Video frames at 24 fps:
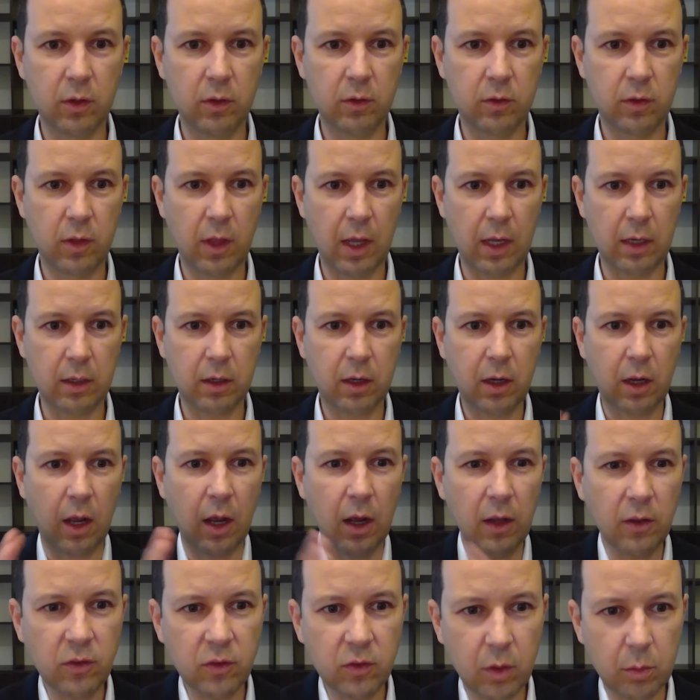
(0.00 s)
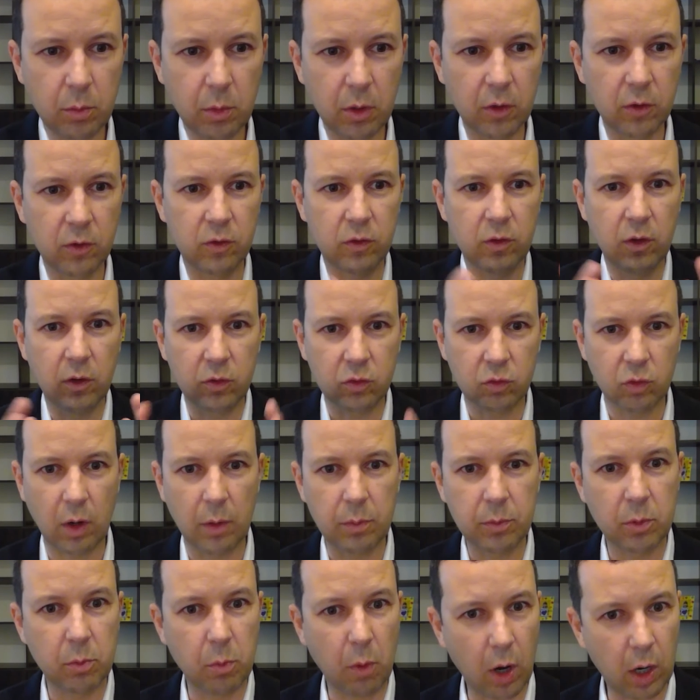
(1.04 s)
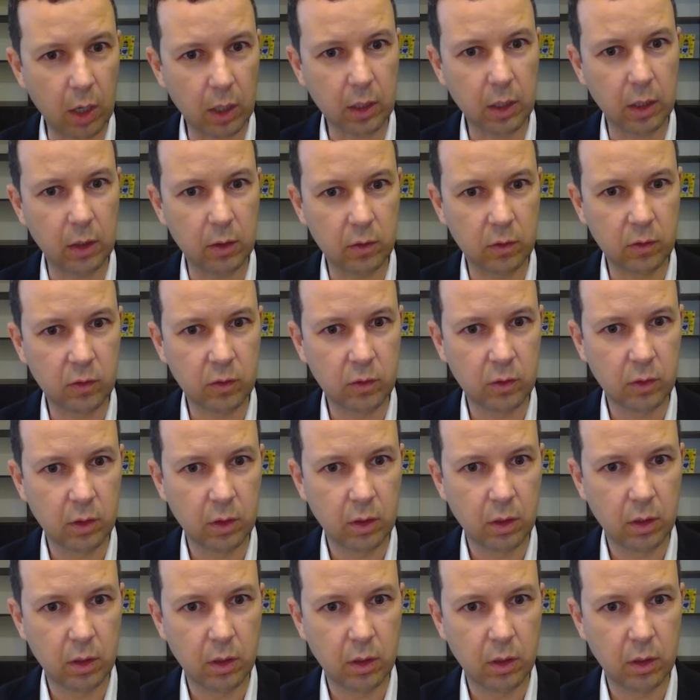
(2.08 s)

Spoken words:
is that customers disrupt markets.